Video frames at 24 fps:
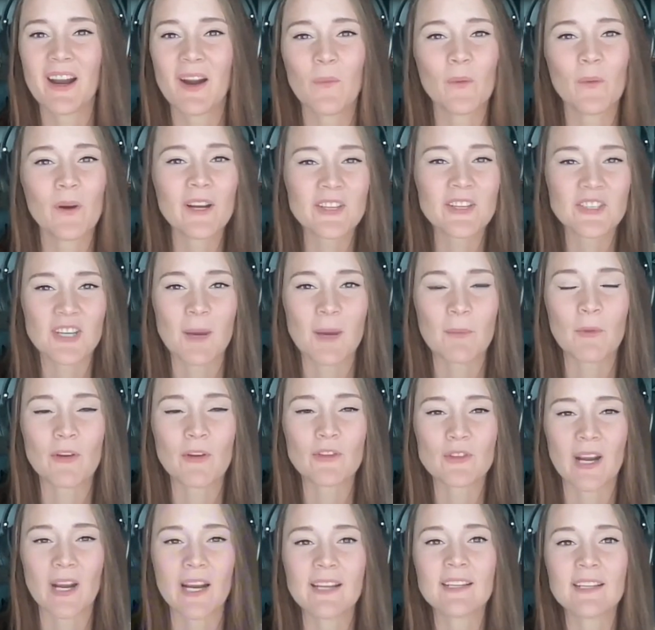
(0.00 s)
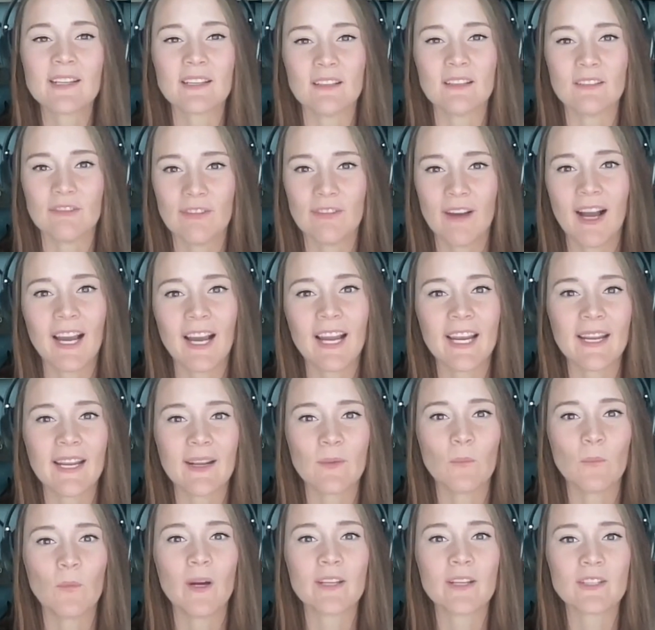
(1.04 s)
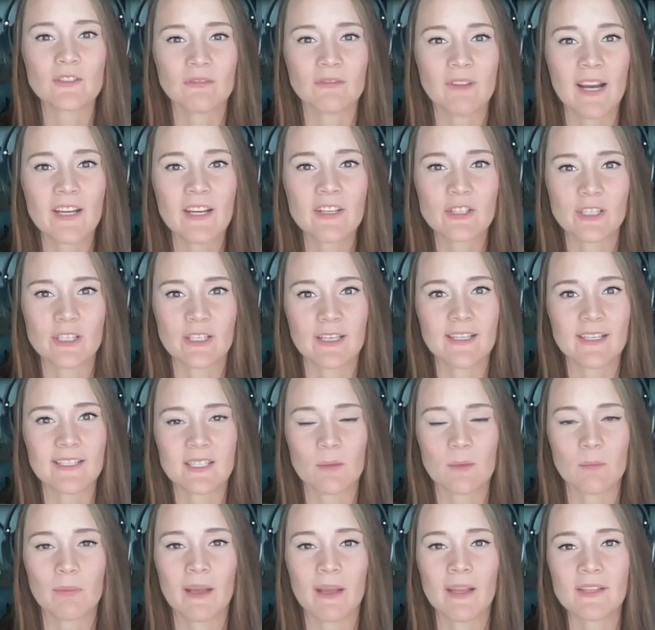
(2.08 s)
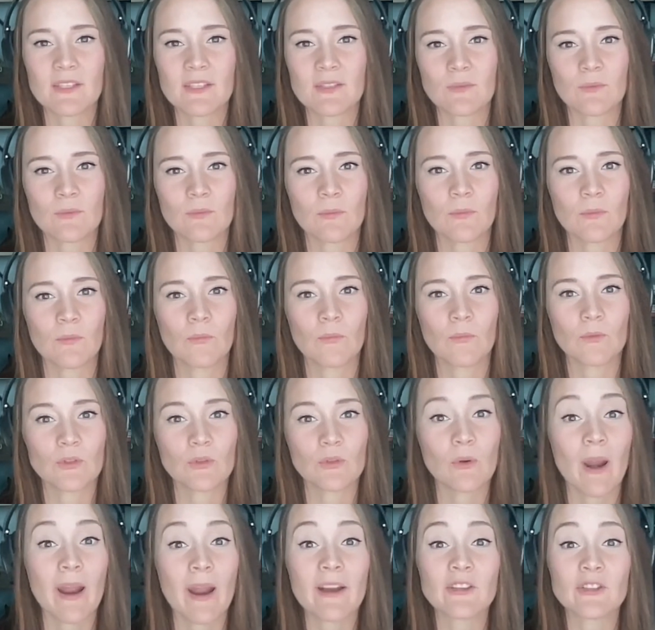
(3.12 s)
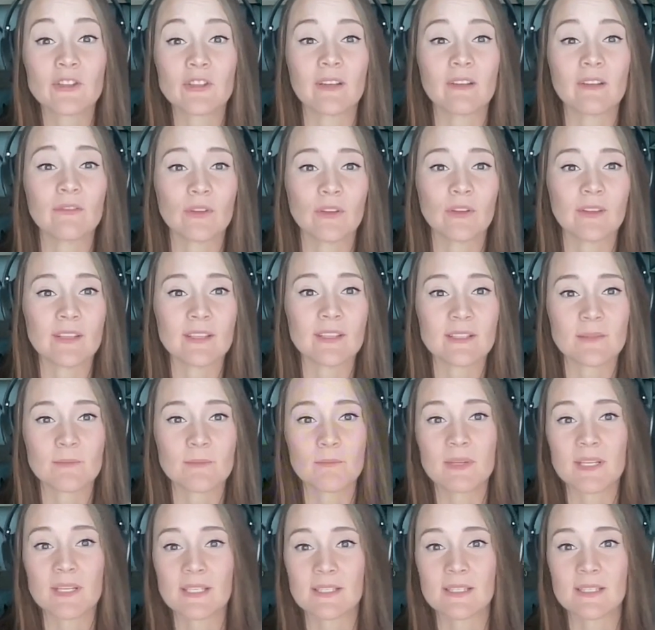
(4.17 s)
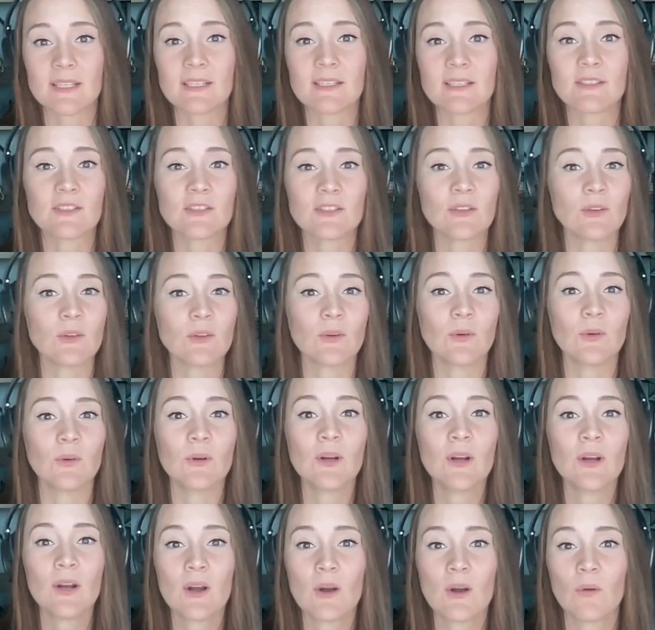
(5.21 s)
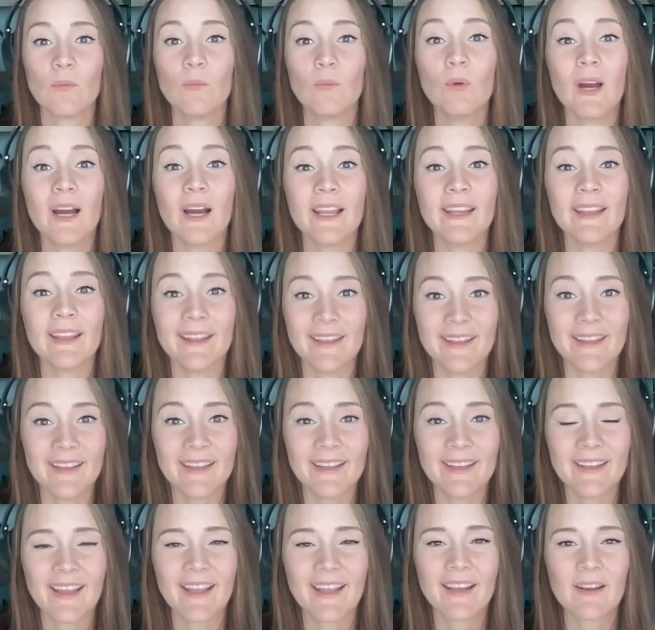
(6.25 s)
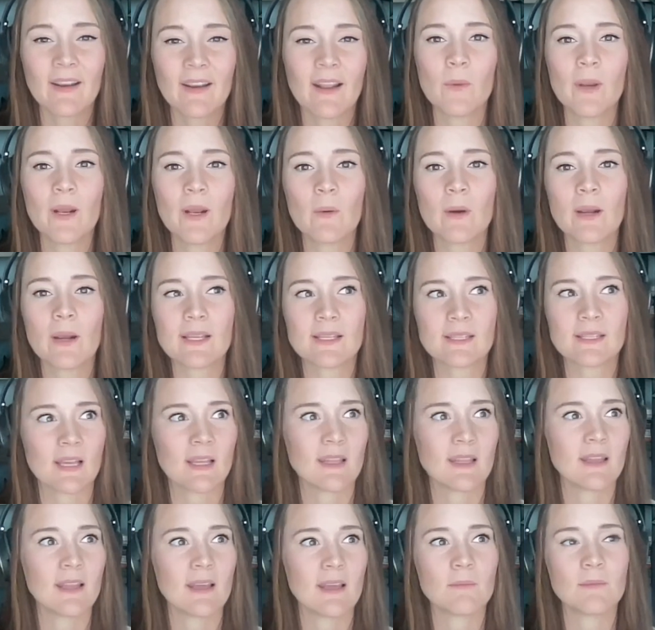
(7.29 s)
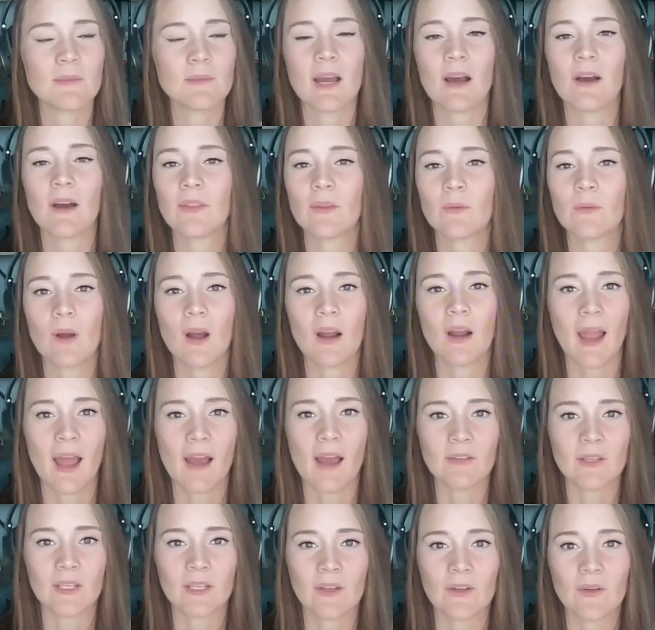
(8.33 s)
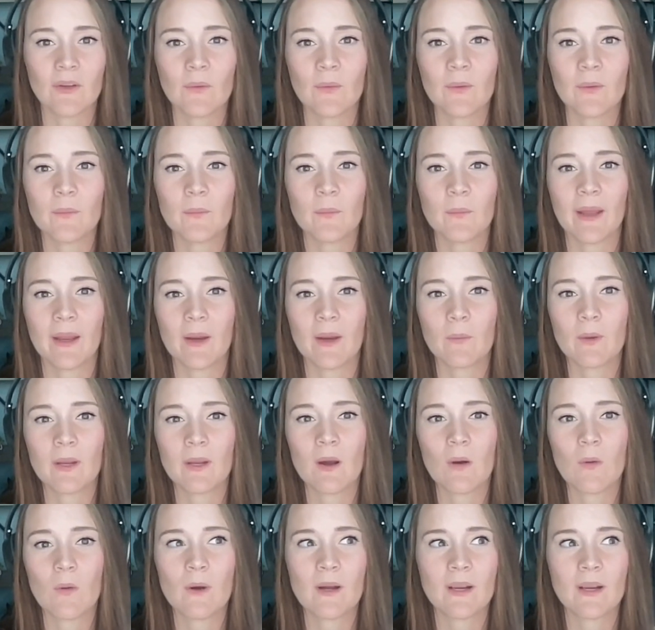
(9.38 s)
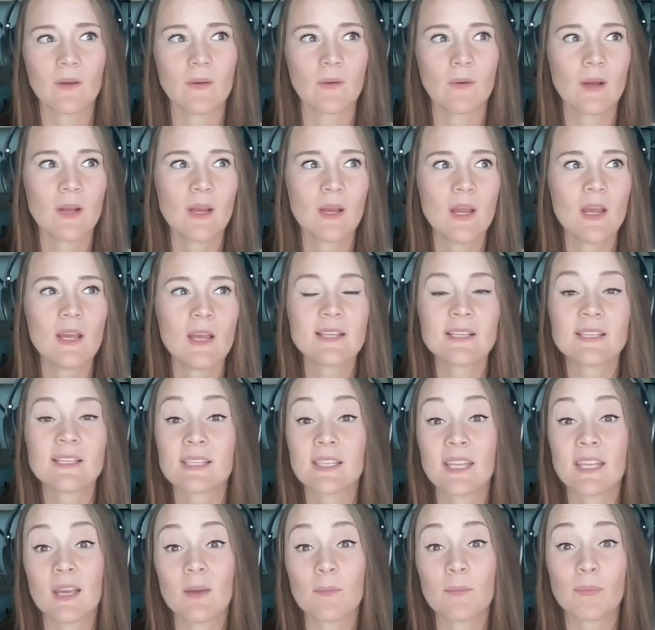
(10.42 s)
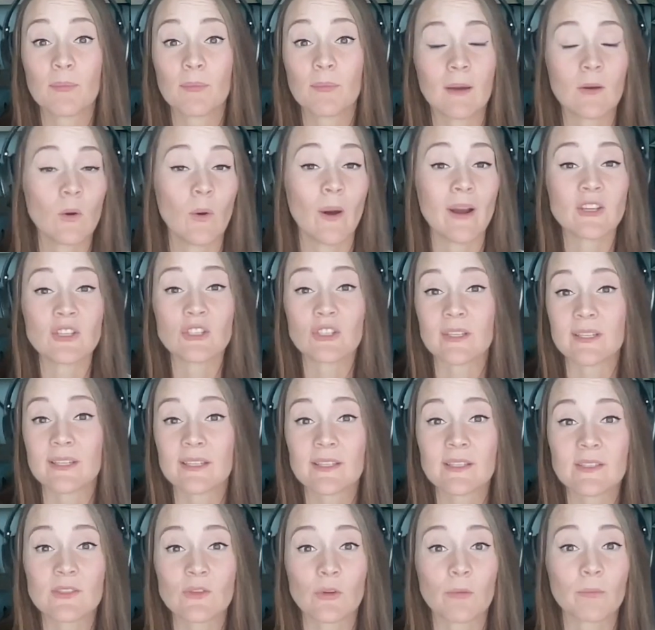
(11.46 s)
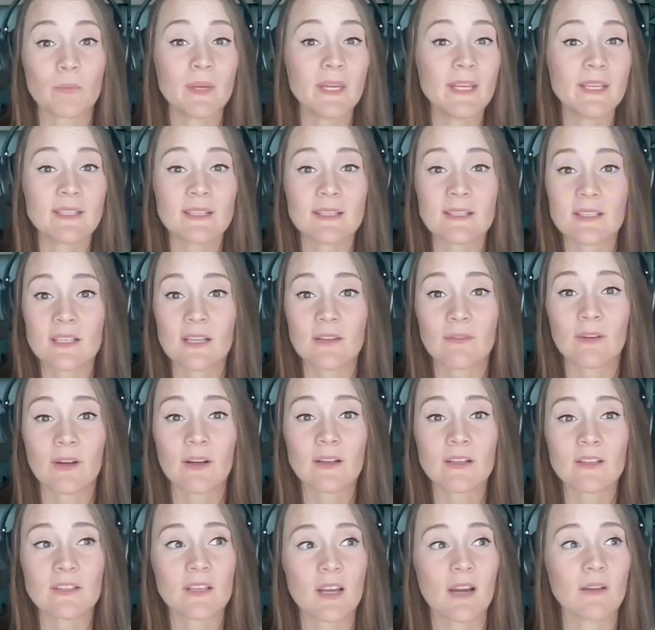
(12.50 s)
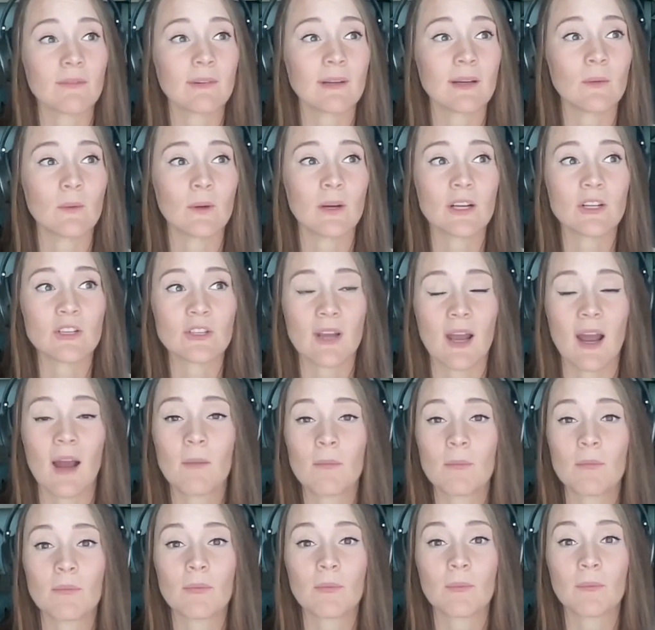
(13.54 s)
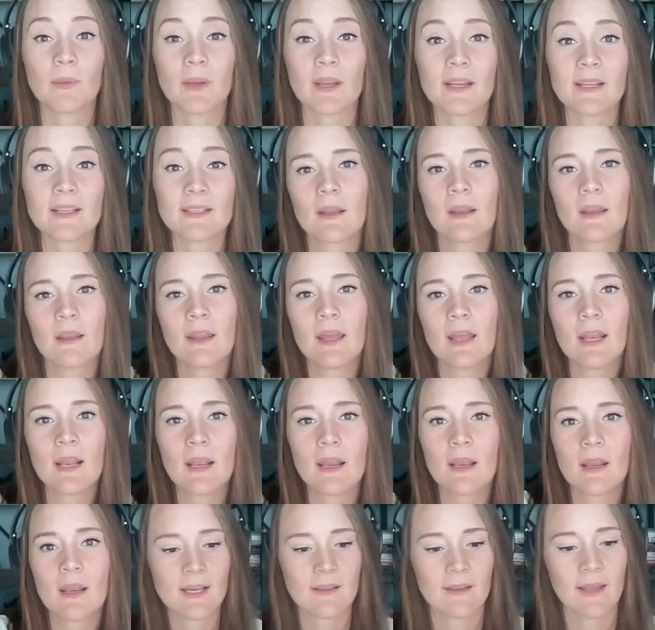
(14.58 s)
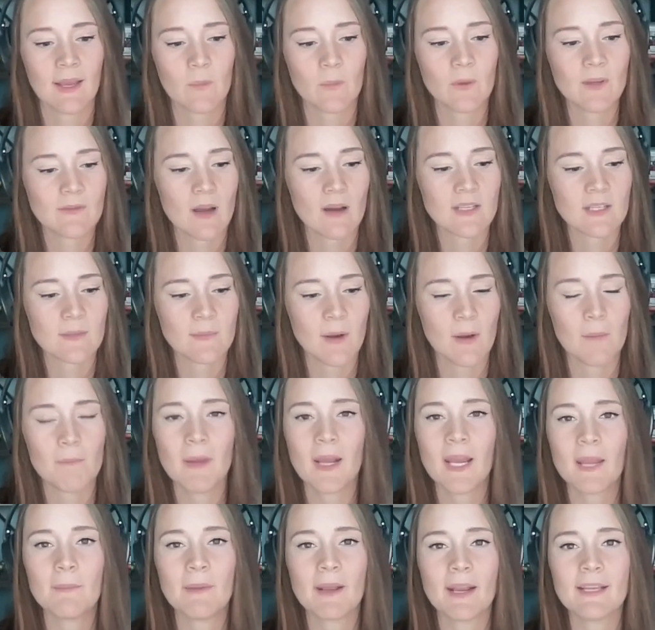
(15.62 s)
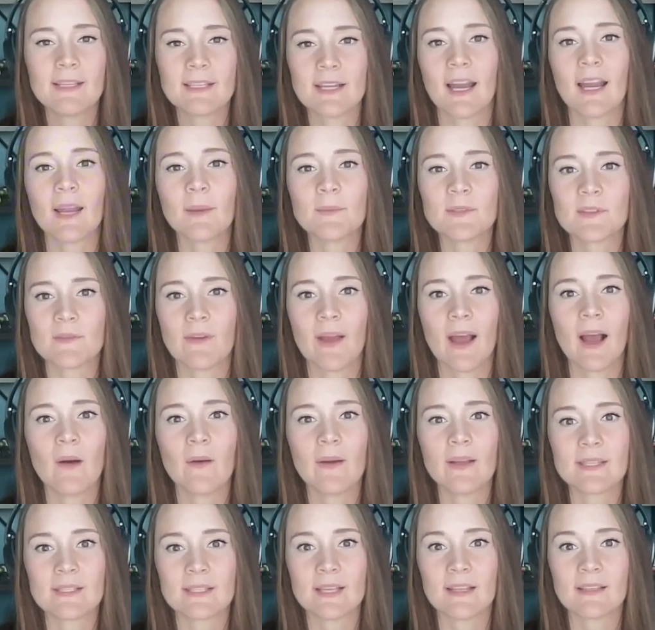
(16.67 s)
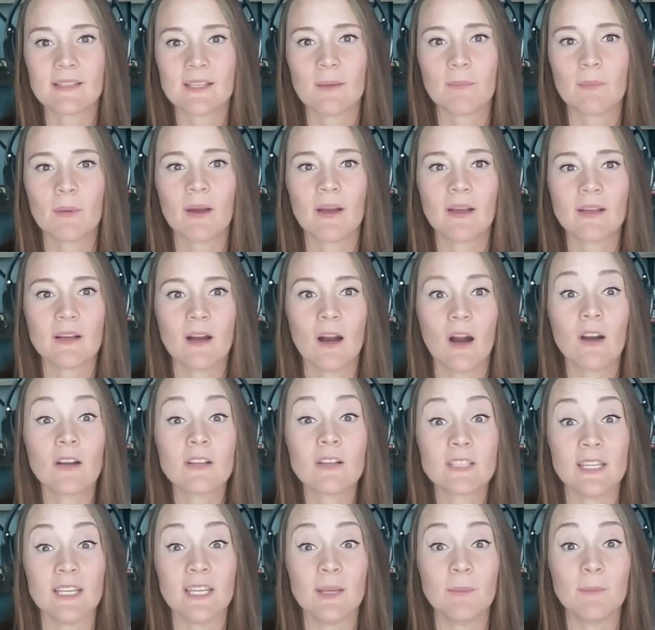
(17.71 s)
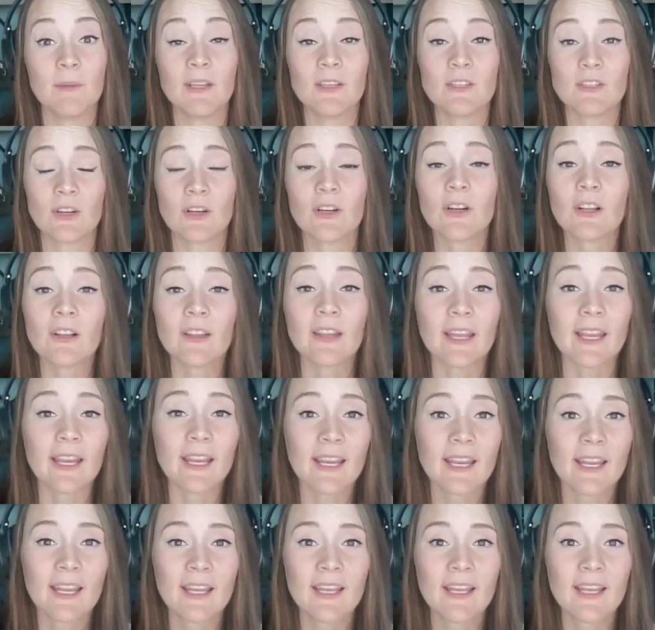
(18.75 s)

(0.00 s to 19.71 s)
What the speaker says: our workshop, we're trying to define what direction is the best direction for this business to run in. And we don't want to send them down the wrong avenue. Like we don't want to skip questions or pieces of our discovery workshop, because then like we talked about many, many times of how it sets up our team internally